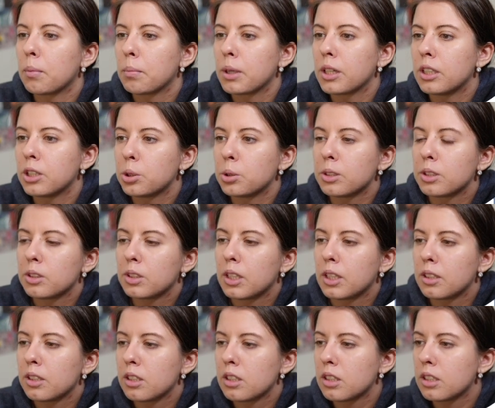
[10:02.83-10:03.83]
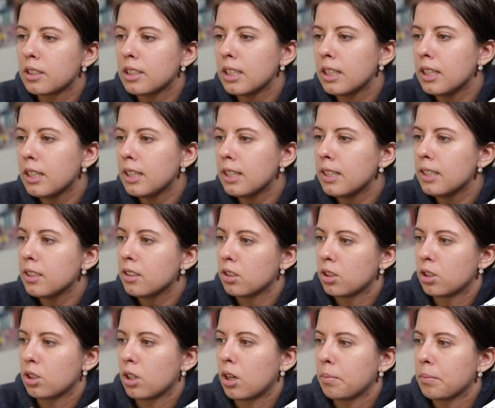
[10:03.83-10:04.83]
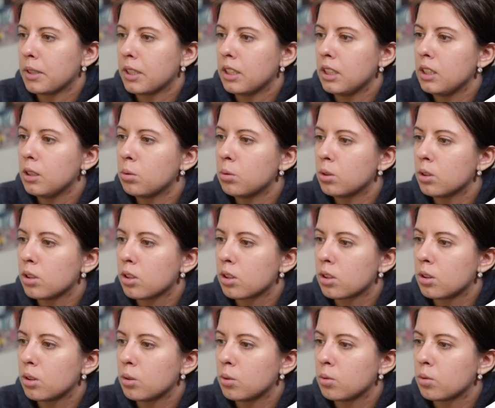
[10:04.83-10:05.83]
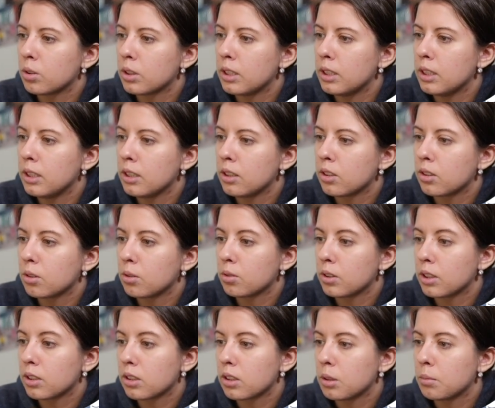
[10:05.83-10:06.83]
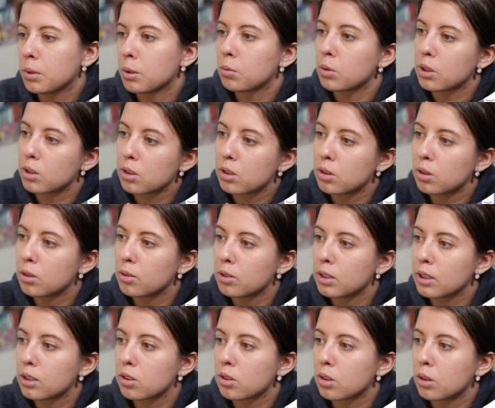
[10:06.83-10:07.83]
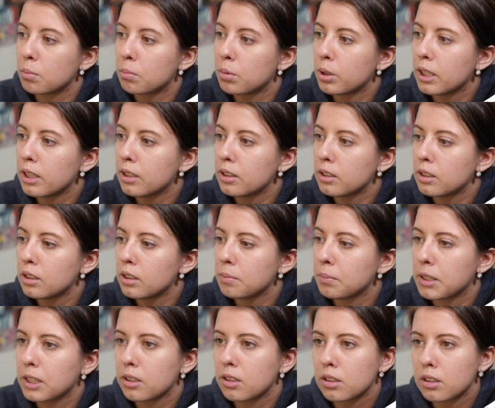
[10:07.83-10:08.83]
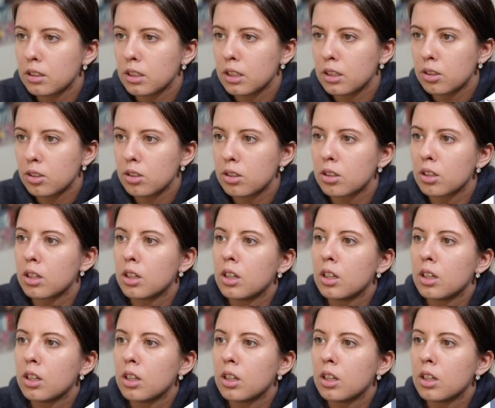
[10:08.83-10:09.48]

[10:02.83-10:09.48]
countries, United States, top keywords, Snowflake, Snowflake Summit. What is Snowflake? It's all branded, makes sense.